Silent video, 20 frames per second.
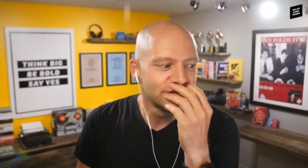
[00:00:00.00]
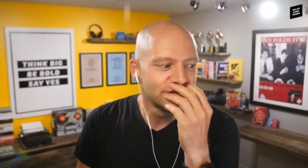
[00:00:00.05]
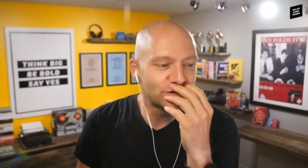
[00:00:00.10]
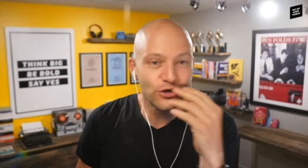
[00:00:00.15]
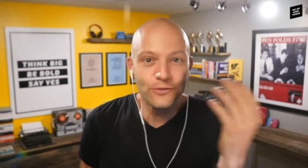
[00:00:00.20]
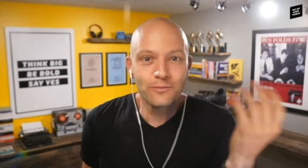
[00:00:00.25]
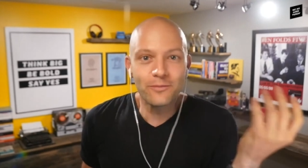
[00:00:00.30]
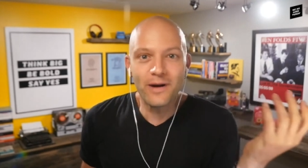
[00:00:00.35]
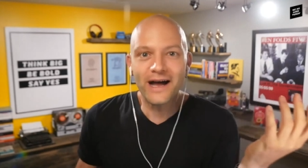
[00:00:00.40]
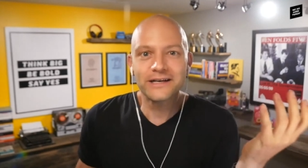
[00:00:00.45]

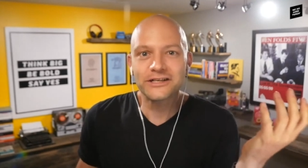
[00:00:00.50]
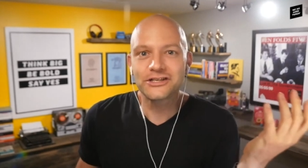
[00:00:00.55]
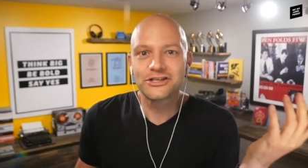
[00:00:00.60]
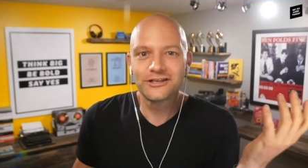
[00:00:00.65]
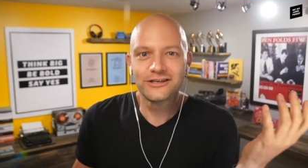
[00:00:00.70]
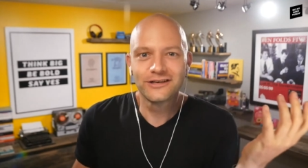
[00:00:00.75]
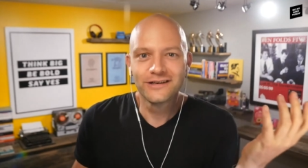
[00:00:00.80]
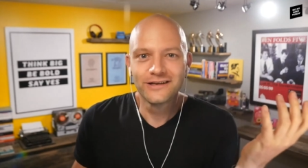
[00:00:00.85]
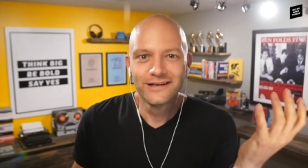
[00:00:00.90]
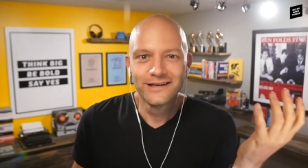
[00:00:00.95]
too
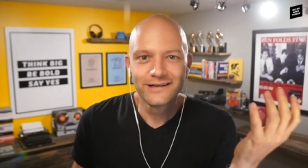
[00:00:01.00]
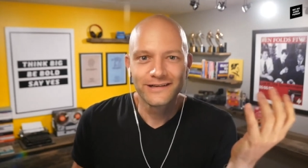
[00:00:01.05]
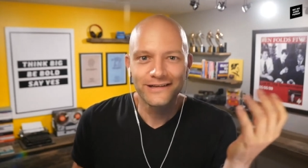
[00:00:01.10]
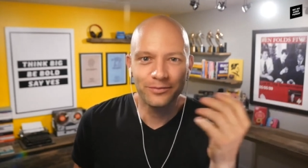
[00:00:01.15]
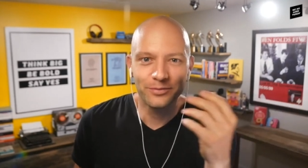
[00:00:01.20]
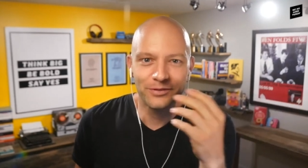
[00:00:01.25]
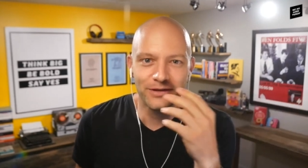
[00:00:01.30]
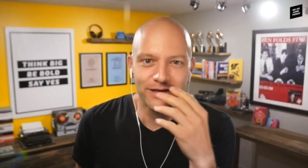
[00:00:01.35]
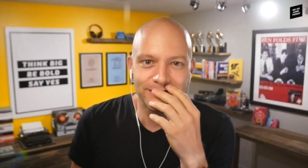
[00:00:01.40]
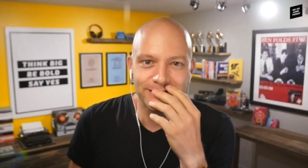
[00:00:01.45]
much
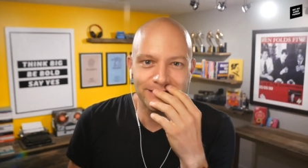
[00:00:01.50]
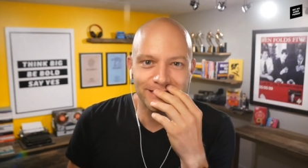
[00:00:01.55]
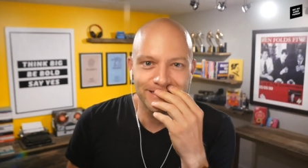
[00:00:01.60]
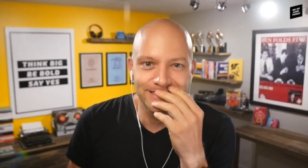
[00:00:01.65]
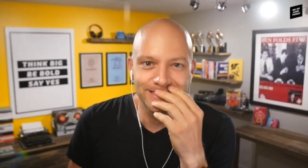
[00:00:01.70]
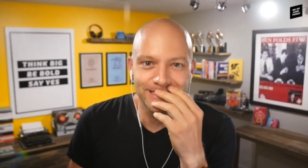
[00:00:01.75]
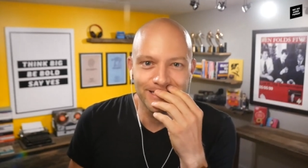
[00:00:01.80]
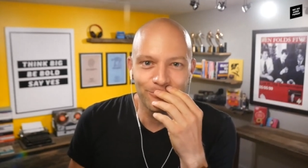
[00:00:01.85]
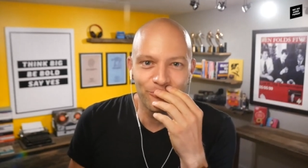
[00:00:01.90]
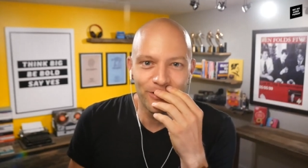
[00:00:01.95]
to place
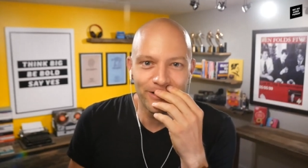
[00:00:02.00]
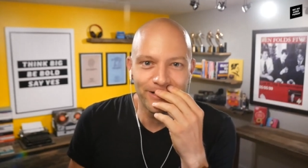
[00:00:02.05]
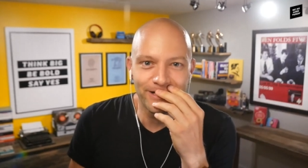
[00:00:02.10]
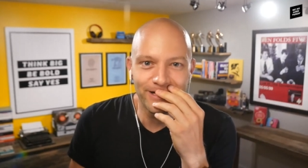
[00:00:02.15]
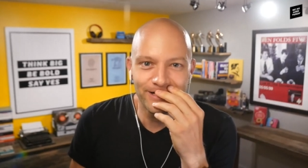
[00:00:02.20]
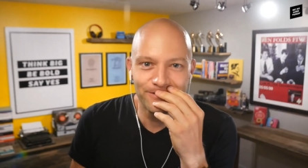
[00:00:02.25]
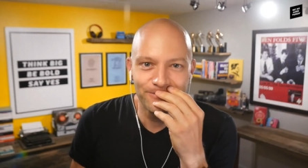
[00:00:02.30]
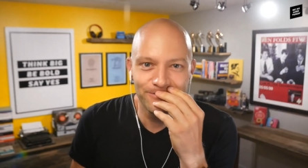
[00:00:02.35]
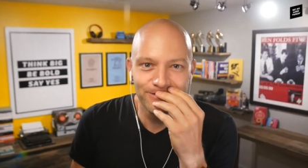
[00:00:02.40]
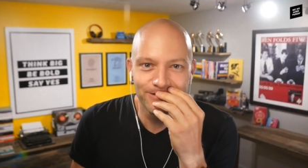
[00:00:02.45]
on someone
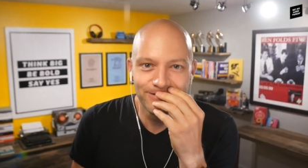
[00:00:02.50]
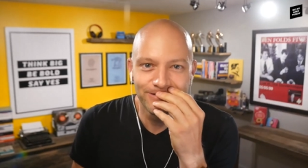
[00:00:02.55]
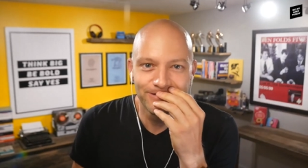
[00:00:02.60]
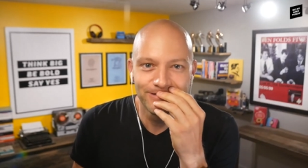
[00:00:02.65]
no